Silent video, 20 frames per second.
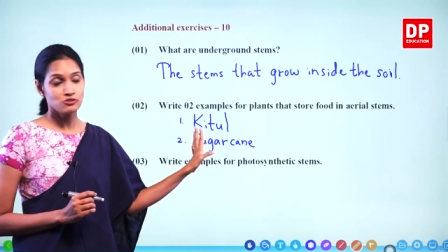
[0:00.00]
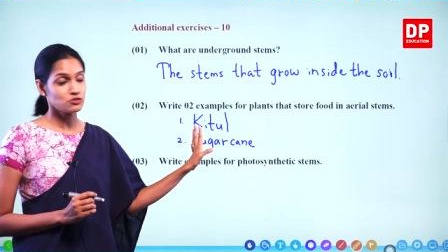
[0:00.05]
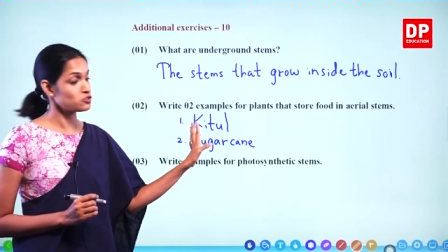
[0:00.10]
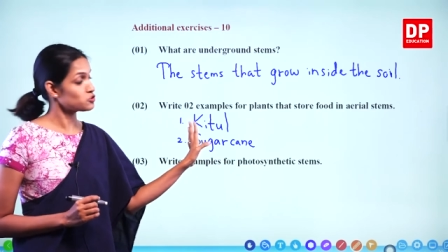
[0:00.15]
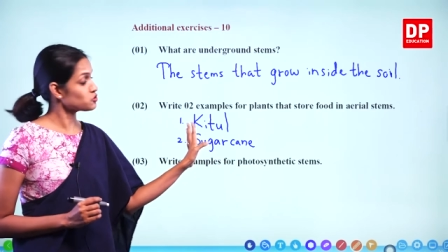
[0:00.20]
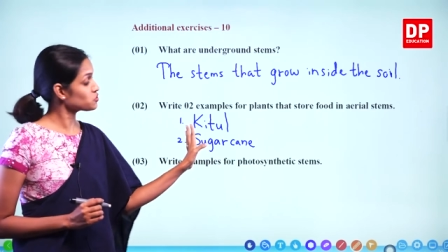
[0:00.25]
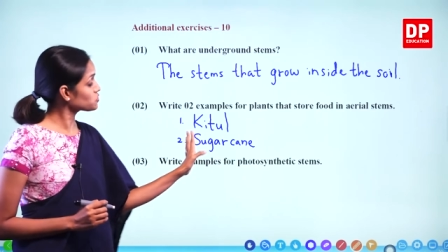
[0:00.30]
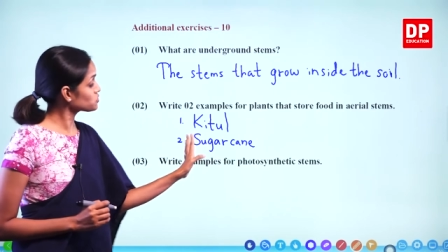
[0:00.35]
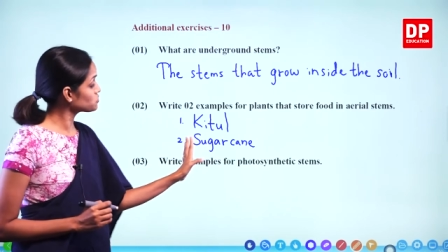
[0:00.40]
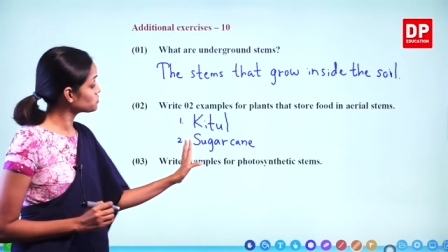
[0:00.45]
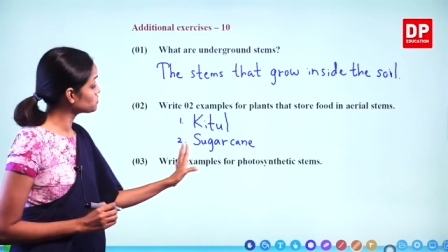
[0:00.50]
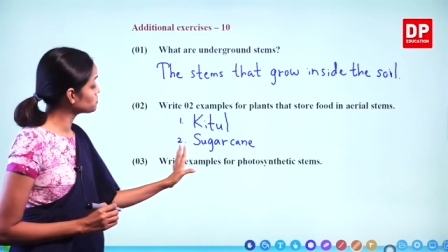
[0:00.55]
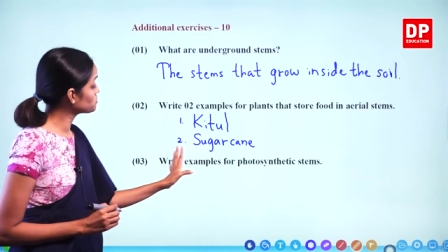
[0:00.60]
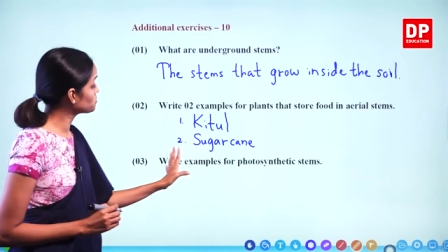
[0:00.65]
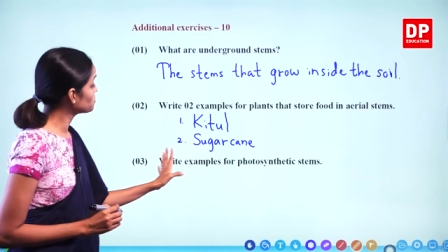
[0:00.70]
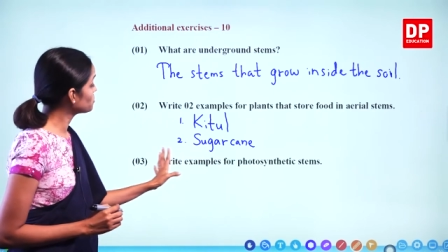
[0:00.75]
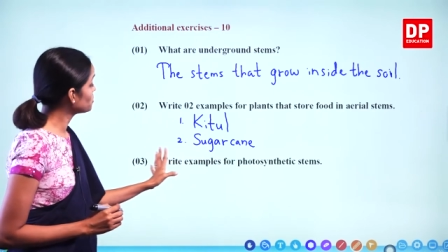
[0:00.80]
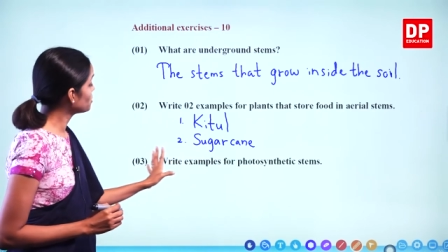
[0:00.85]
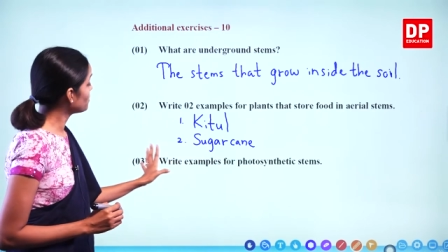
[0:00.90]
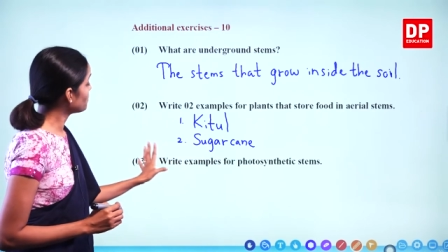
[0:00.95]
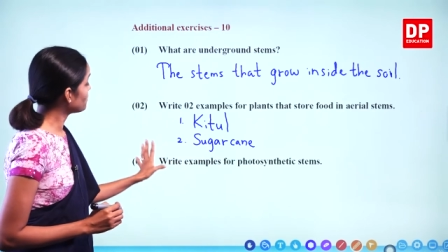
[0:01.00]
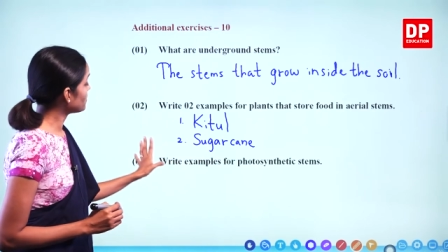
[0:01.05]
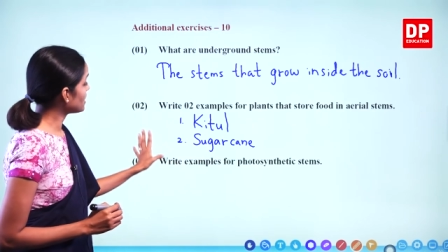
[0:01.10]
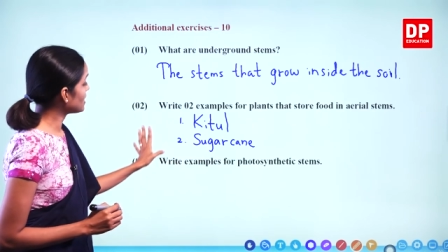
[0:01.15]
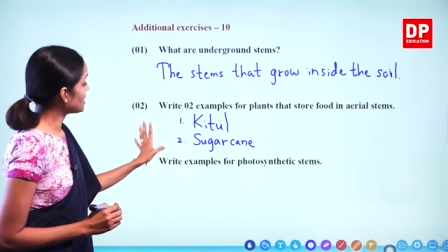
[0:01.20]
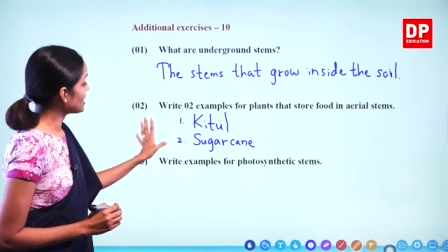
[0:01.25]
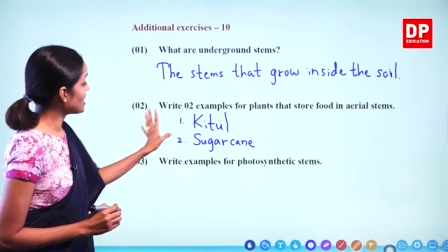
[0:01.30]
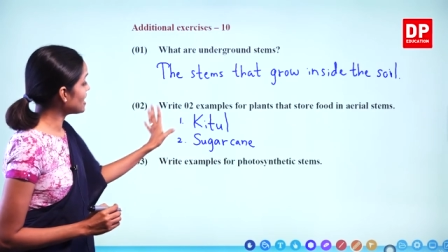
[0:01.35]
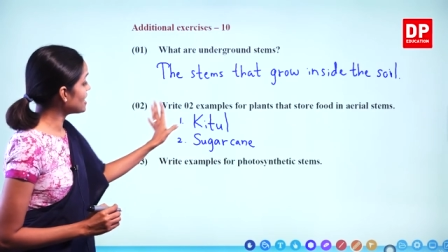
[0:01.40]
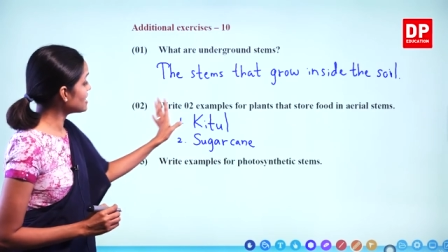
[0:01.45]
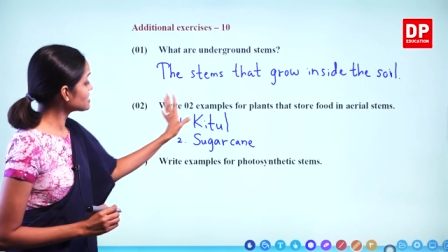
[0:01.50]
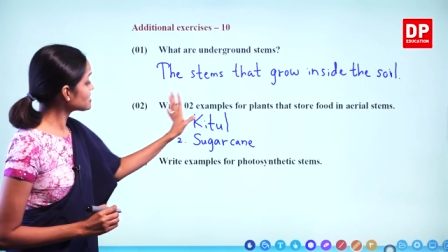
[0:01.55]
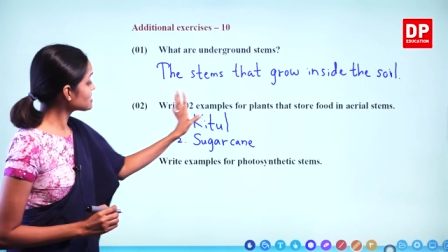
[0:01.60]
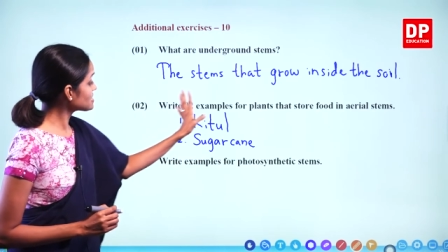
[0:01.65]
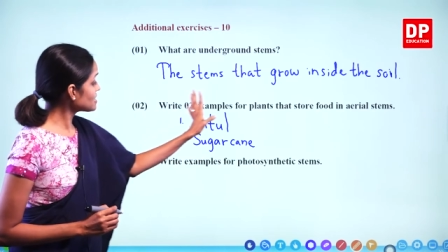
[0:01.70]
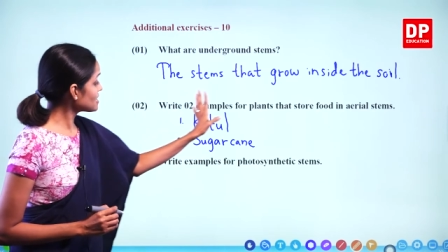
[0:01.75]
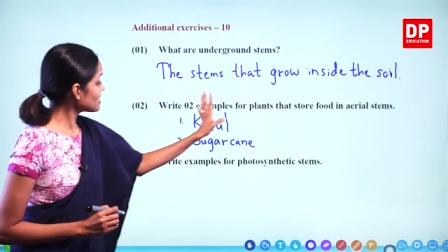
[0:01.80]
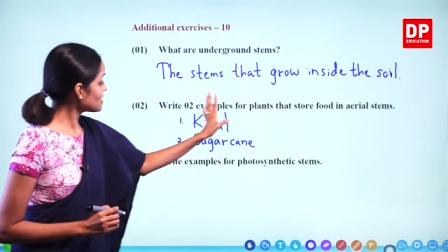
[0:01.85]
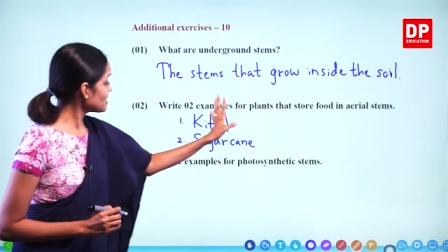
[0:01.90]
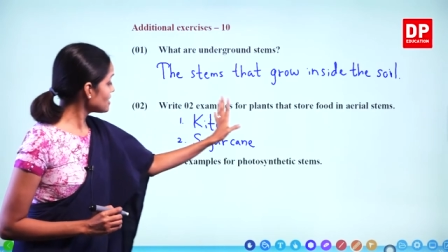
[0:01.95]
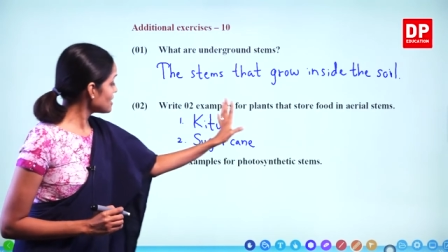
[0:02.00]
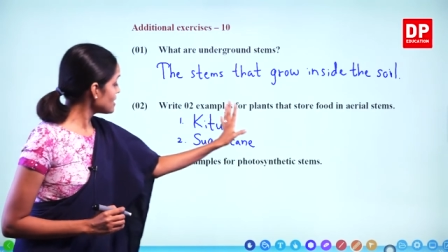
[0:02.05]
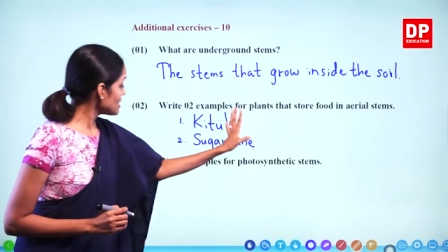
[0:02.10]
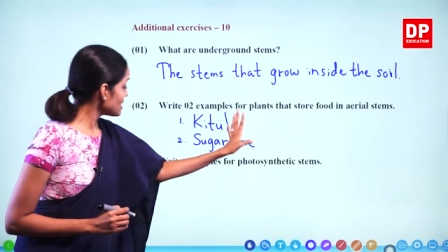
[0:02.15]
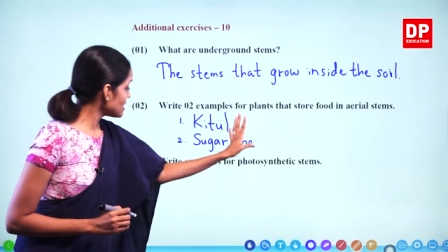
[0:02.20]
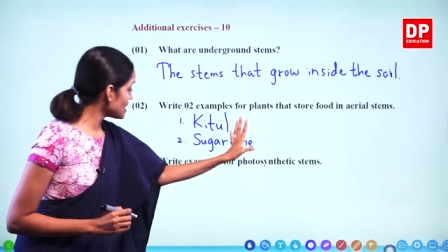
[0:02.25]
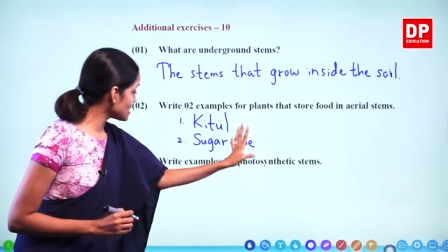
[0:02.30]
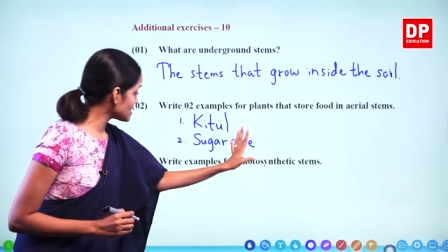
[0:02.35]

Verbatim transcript: So they ask the